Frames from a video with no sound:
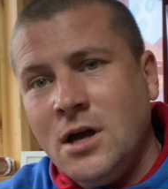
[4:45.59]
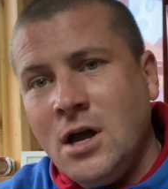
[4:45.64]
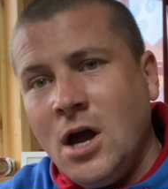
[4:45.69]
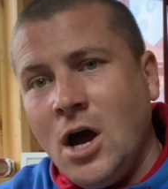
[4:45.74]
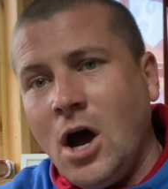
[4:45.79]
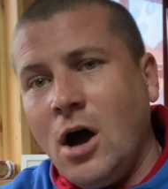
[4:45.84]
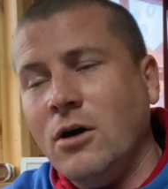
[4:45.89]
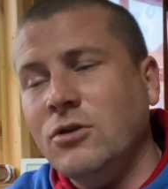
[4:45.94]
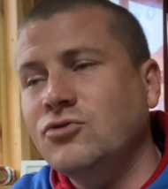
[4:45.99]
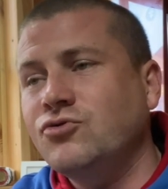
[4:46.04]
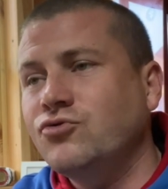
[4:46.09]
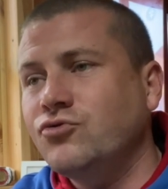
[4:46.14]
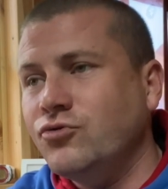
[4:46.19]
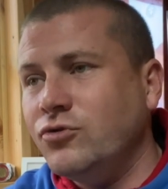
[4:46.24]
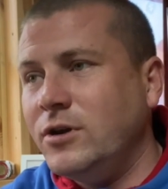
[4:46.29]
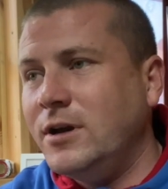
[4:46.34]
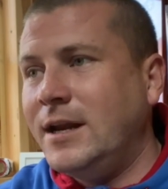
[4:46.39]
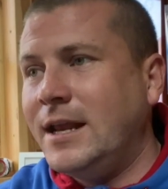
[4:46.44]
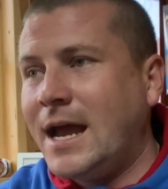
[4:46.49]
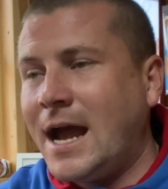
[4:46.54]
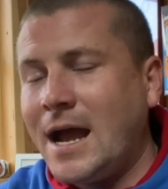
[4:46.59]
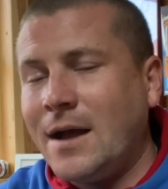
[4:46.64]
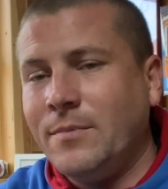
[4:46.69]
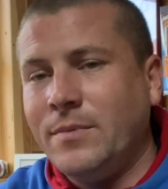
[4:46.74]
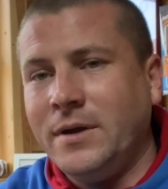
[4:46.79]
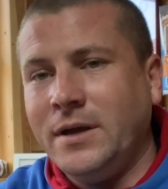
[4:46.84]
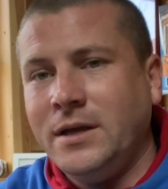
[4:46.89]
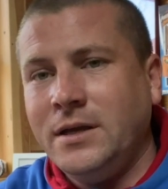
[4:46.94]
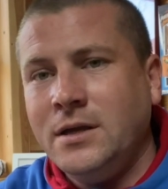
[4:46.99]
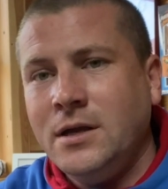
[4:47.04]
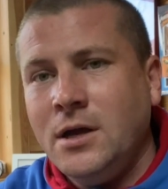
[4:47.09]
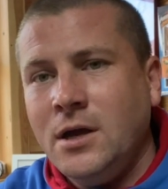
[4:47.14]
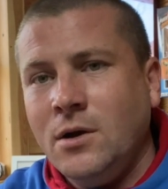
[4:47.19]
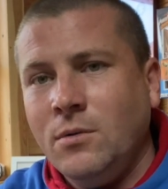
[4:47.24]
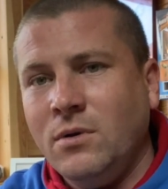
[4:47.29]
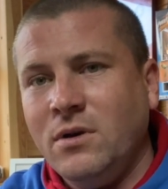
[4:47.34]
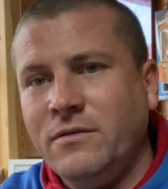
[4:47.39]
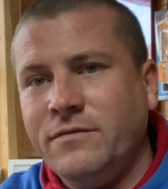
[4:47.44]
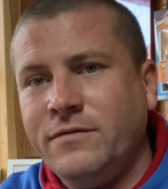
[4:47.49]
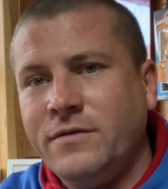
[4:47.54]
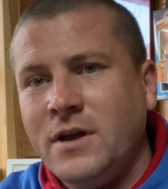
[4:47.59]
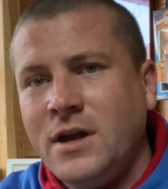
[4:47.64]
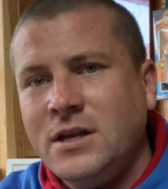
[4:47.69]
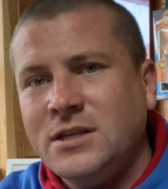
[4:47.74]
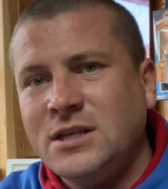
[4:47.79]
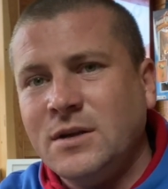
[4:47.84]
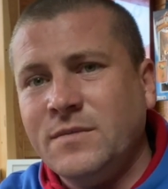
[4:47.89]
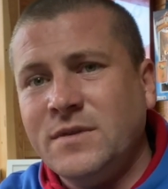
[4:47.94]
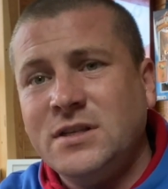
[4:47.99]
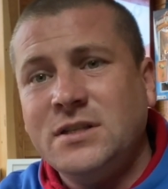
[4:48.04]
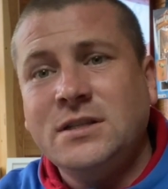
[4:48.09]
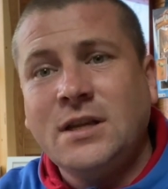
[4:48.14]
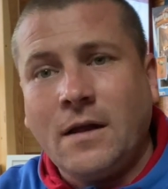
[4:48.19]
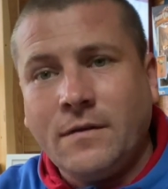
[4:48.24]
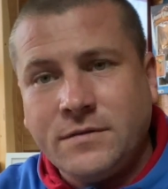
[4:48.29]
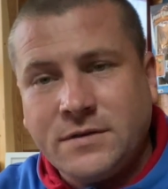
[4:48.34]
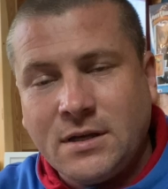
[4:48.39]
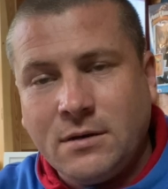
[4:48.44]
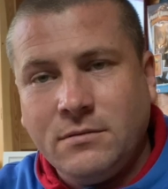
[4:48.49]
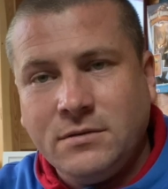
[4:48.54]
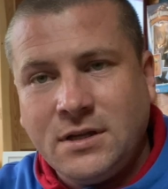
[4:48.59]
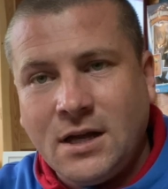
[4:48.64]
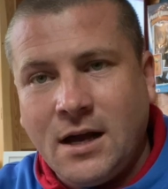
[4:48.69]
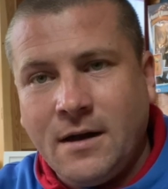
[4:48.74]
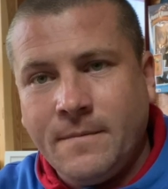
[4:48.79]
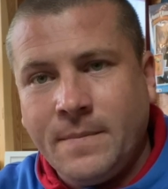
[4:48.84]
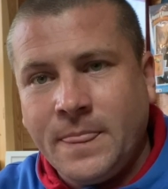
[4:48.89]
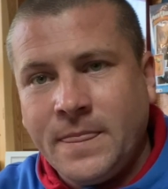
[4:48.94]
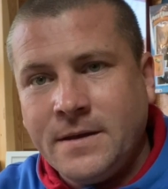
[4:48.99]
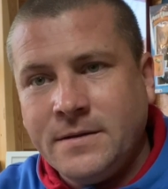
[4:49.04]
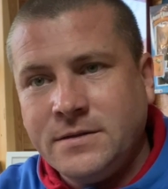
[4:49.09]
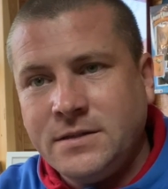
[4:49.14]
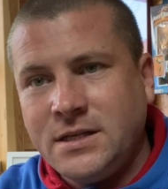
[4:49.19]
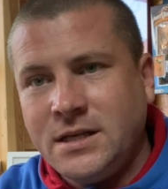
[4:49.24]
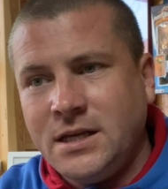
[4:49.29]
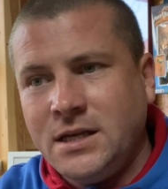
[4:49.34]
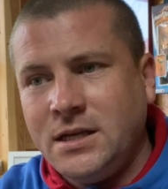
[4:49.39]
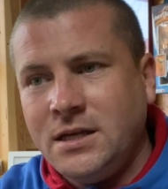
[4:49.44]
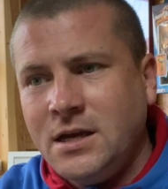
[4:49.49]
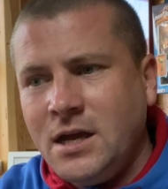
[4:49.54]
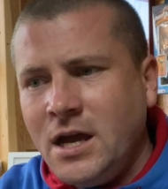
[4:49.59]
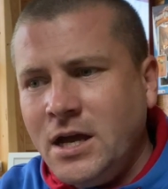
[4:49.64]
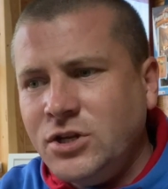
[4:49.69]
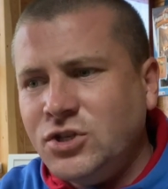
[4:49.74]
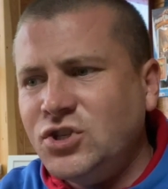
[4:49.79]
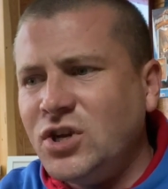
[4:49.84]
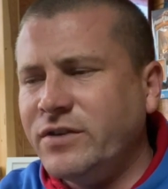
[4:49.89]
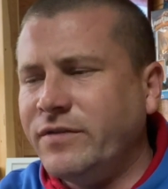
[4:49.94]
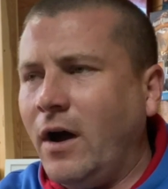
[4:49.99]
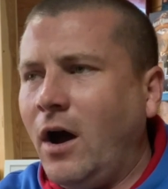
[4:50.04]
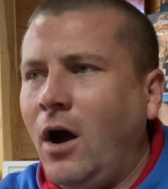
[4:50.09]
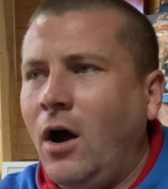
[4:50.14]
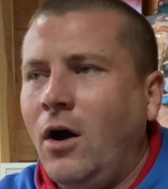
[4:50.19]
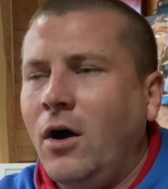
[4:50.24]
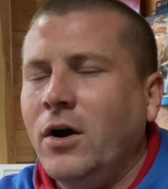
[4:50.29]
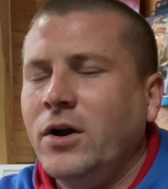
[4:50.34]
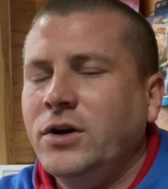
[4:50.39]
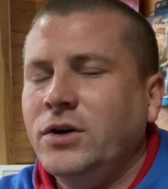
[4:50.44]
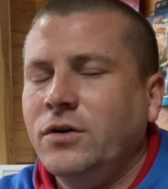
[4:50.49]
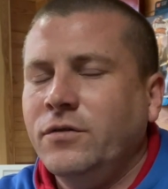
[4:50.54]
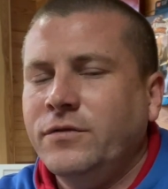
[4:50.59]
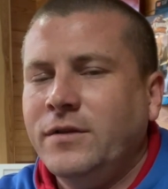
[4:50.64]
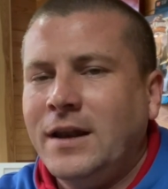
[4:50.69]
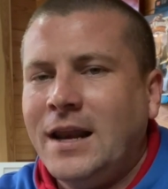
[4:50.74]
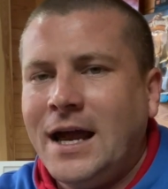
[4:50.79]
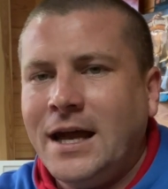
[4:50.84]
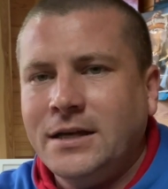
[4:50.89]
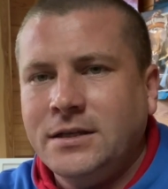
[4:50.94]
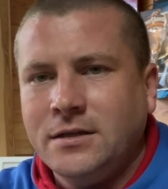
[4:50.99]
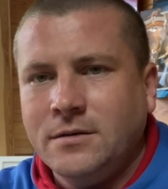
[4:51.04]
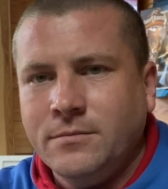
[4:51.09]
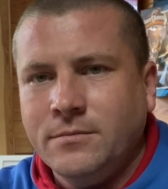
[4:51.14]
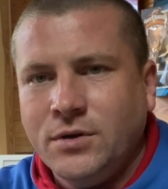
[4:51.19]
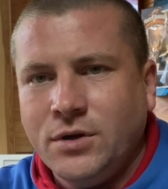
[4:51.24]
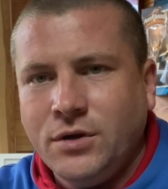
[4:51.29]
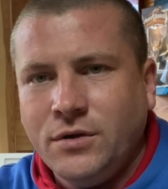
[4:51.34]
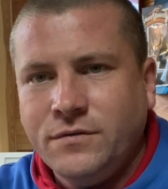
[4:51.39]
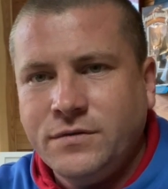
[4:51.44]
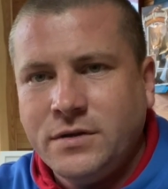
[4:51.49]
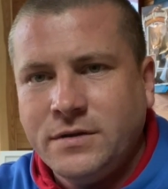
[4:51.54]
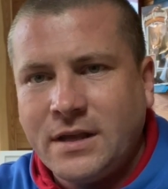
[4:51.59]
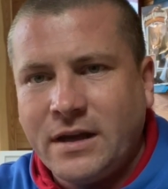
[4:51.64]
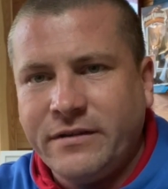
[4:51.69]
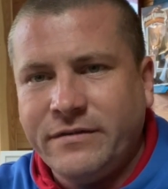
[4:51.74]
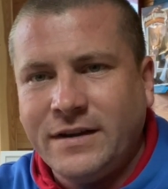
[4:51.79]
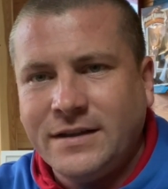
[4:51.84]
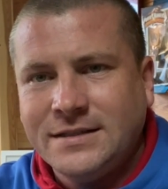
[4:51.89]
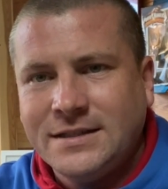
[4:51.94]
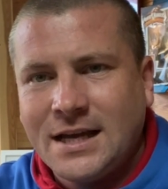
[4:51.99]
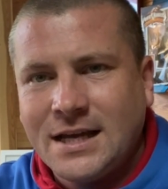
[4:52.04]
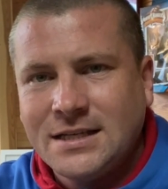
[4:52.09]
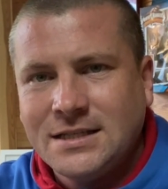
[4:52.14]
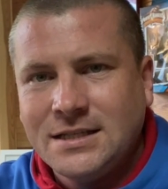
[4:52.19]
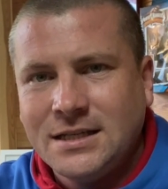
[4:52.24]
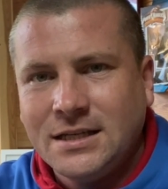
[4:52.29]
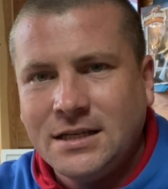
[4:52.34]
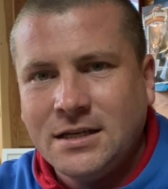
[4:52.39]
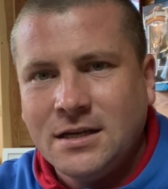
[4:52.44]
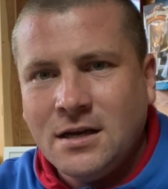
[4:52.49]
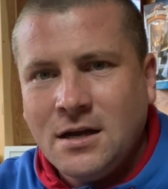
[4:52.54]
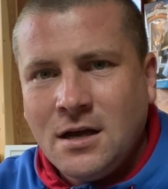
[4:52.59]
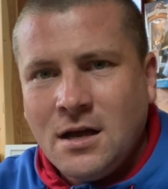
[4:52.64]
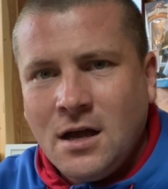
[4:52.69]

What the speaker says: I was really happy with some of the stunts that were done. The Jeff Hardy off the ladder moves, they're fantastic.